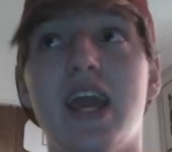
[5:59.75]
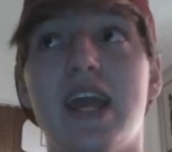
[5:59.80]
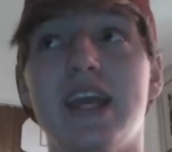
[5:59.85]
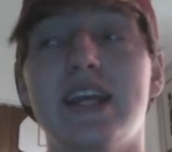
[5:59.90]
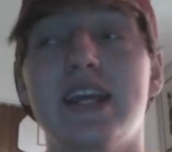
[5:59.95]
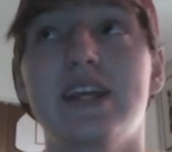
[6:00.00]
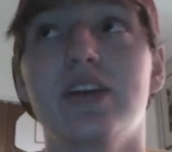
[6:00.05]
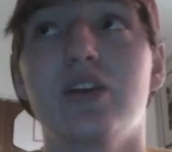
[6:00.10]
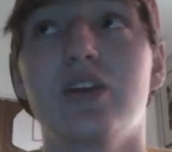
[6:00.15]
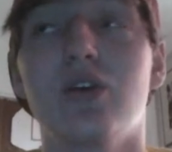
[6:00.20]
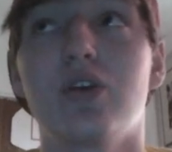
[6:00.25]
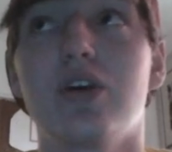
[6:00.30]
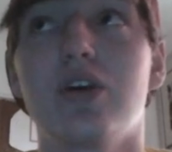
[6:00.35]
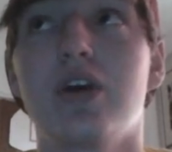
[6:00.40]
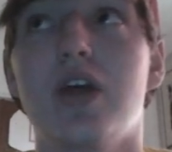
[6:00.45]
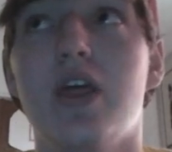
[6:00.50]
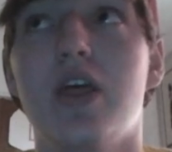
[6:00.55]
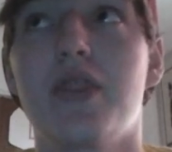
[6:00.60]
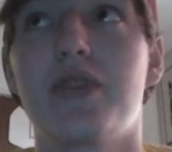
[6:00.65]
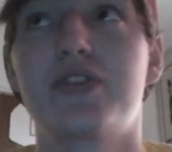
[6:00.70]
And
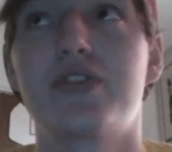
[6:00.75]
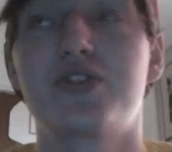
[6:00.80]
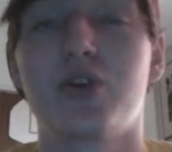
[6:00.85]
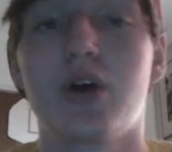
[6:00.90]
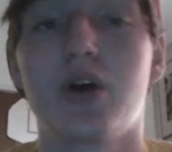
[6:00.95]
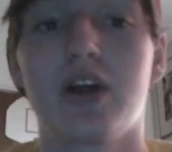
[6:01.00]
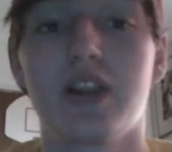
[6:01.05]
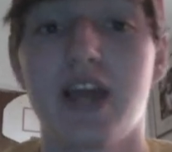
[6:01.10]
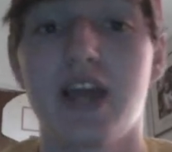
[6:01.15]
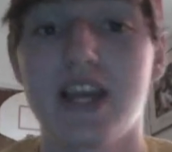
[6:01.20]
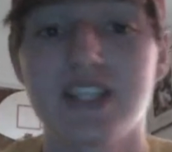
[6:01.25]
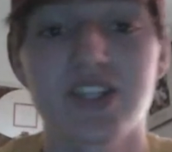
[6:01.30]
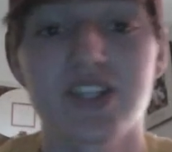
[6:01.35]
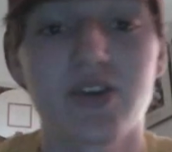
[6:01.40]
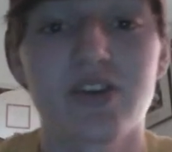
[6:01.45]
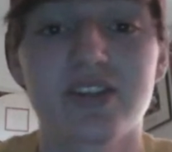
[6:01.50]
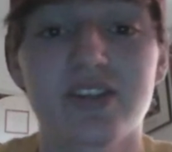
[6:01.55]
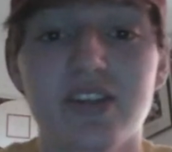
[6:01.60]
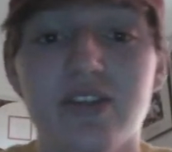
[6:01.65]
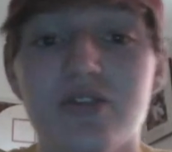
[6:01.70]
so last
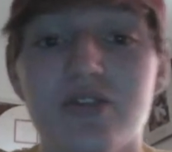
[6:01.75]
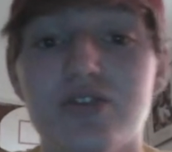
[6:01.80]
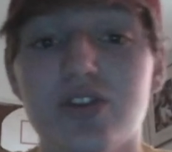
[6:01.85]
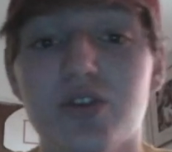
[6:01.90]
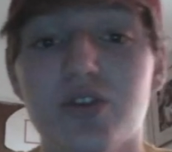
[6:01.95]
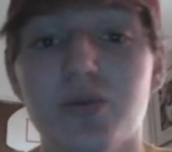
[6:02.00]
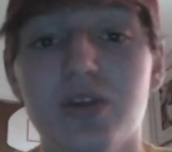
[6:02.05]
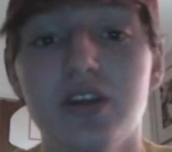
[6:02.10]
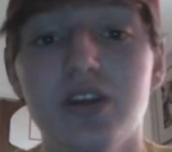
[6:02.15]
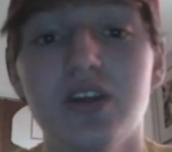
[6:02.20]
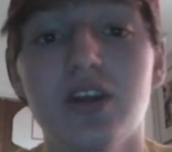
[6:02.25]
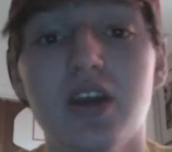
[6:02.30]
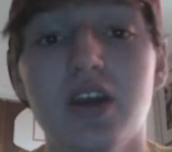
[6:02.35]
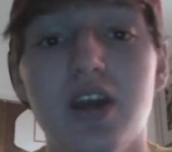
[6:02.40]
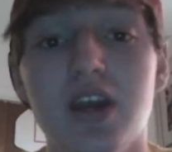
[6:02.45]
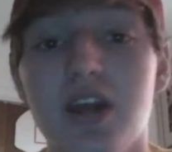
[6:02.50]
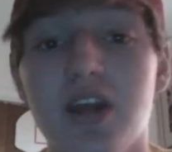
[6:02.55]
year I said there's three.